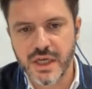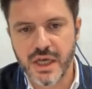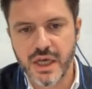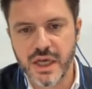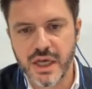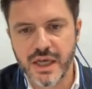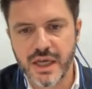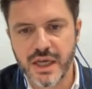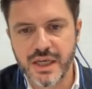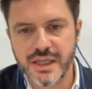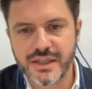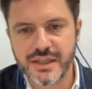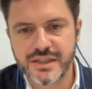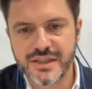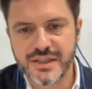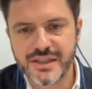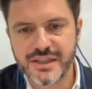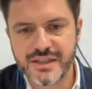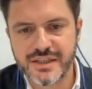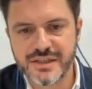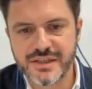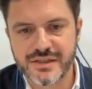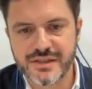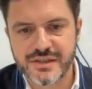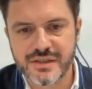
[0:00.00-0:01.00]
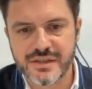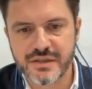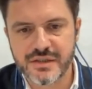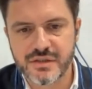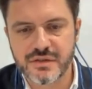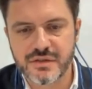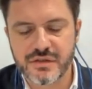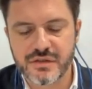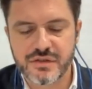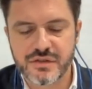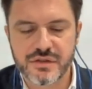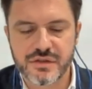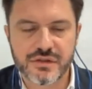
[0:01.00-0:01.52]
It is
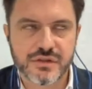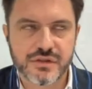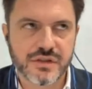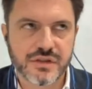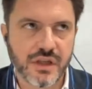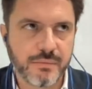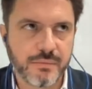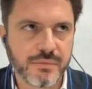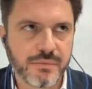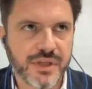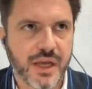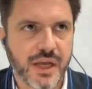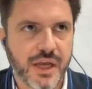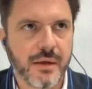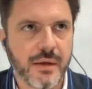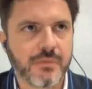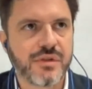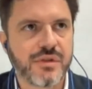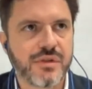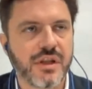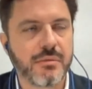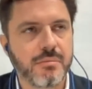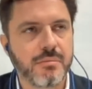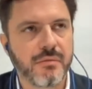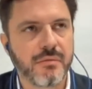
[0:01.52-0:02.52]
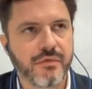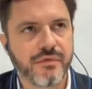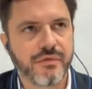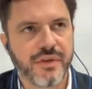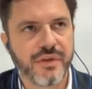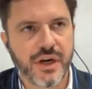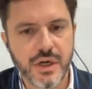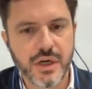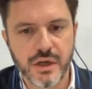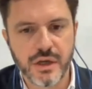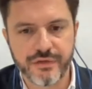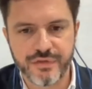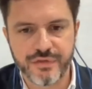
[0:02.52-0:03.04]
sometimes and
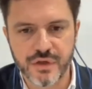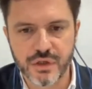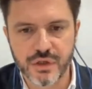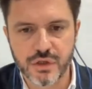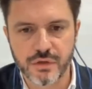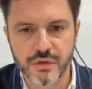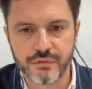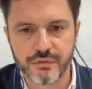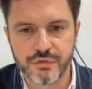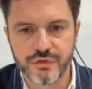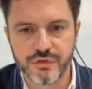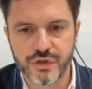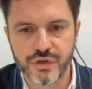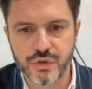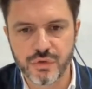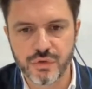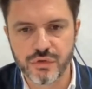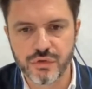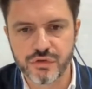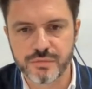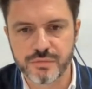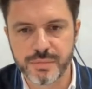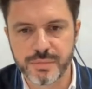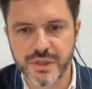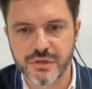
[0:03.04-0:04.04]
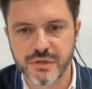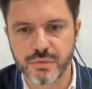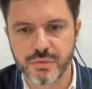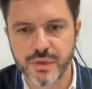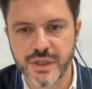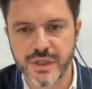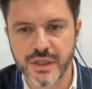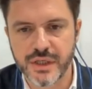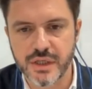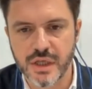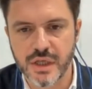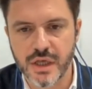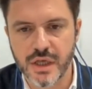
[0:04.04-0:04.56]
very often confused
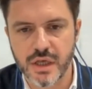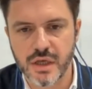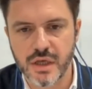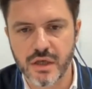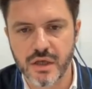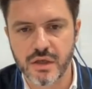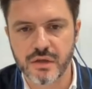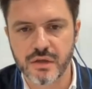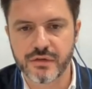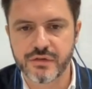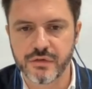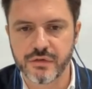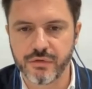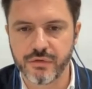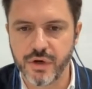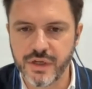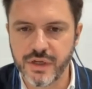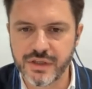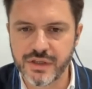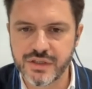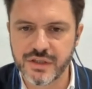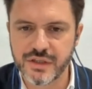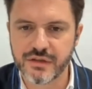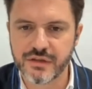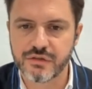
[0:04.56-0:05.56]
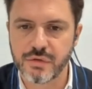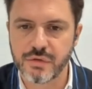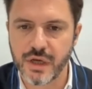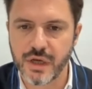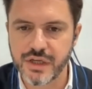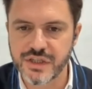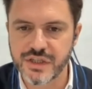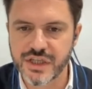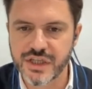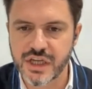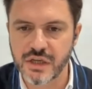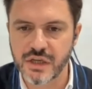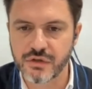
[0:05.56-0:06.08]
between sovereignty and
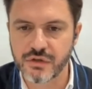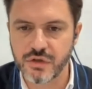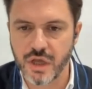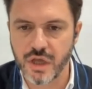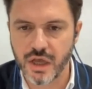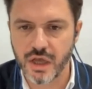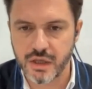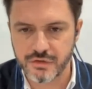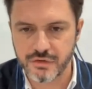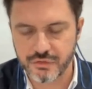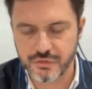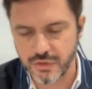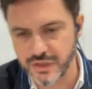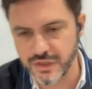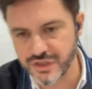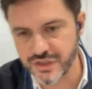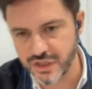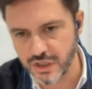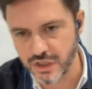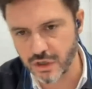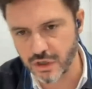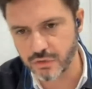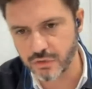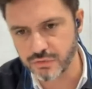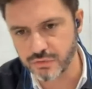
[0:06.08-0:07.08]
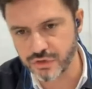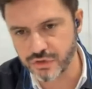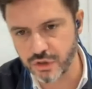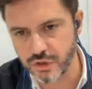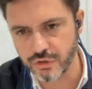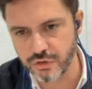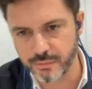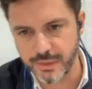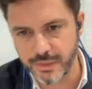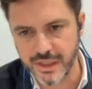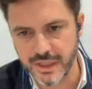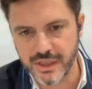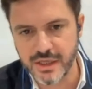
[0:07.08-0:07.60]
strategic
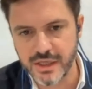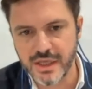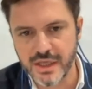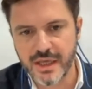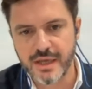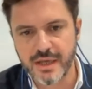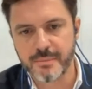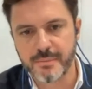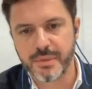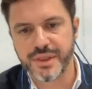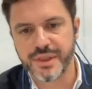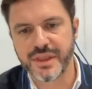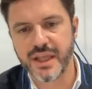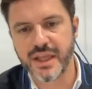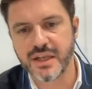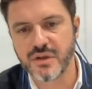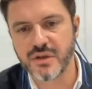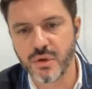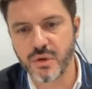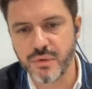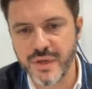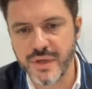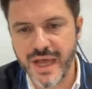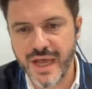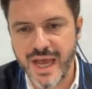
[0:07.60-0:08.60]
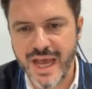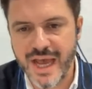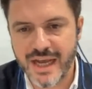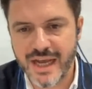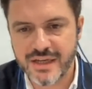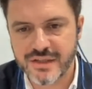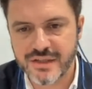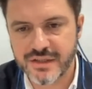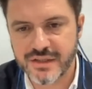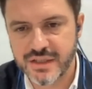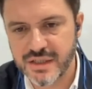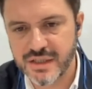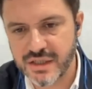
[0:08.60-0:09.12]
autonomy, but they don't
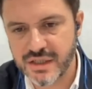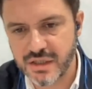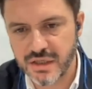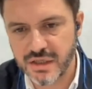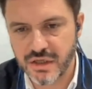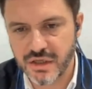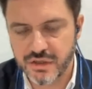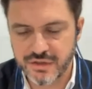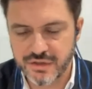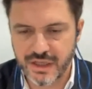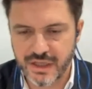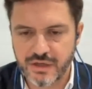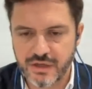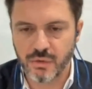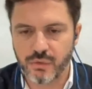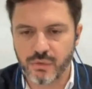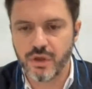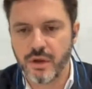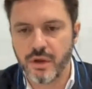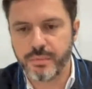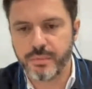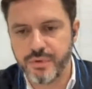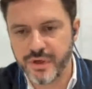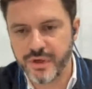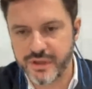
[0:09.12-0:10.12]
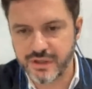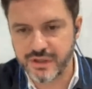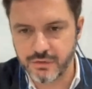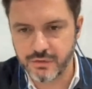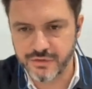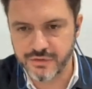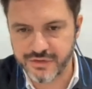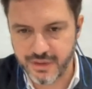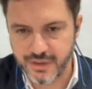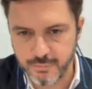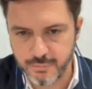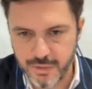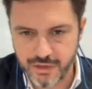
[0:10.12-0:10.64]
act, they don't operate at
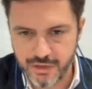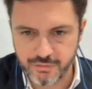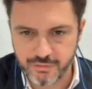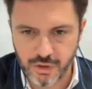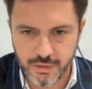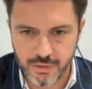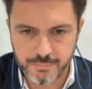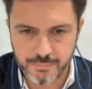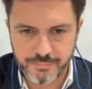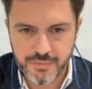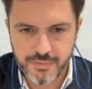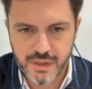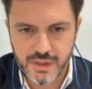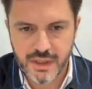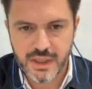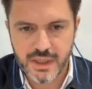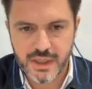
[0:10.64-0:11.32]
the same level.